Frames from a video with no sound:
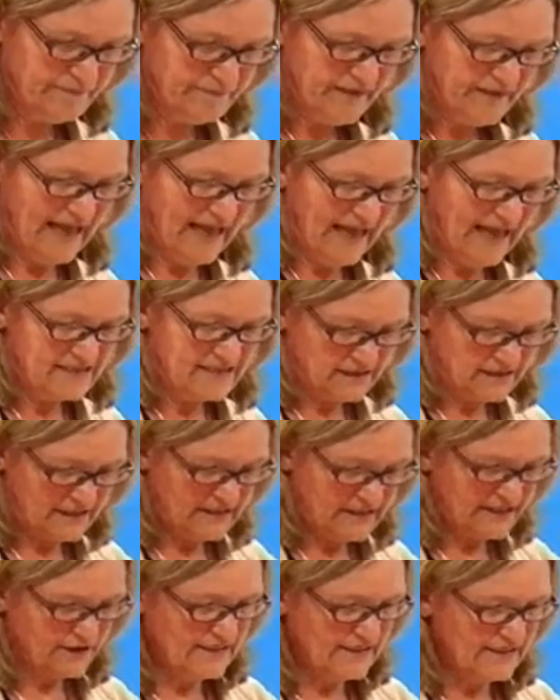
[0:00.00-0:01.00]
And
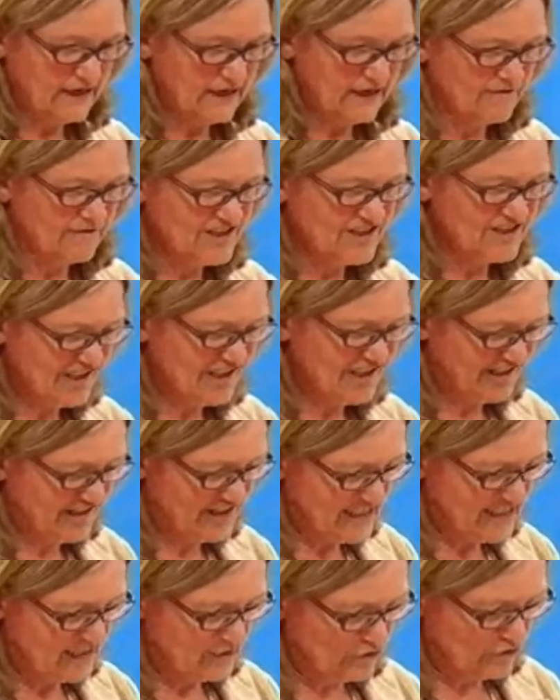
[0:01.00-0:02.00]
clearly, obviously, the
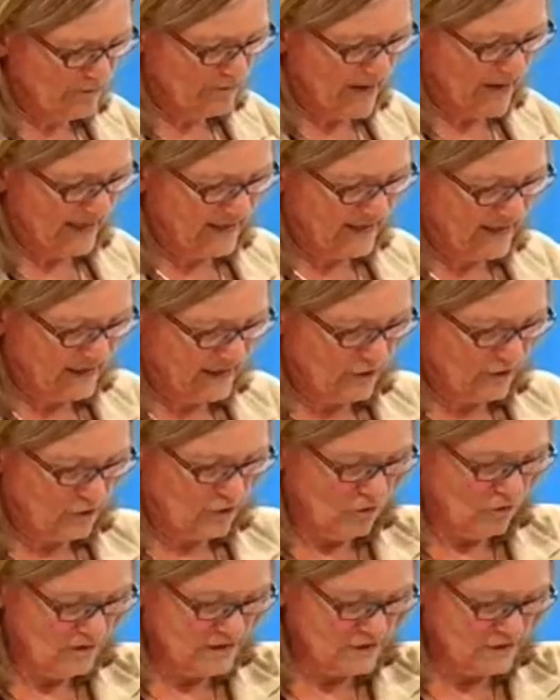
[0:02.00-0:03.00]
central bank
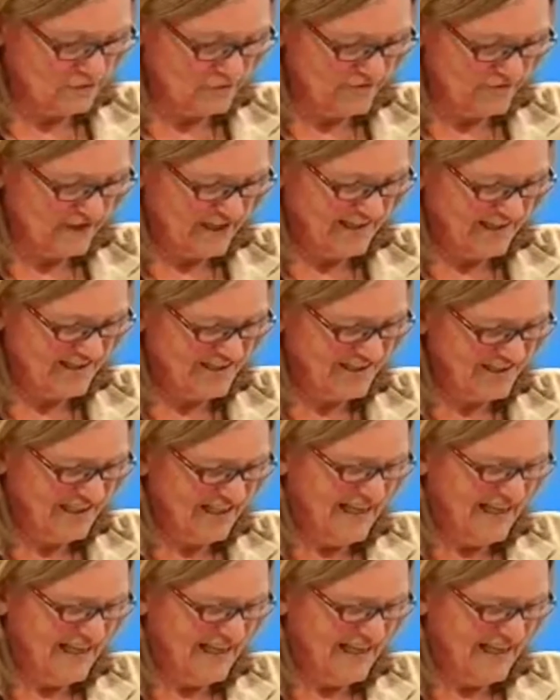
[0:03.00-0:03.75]
also failed.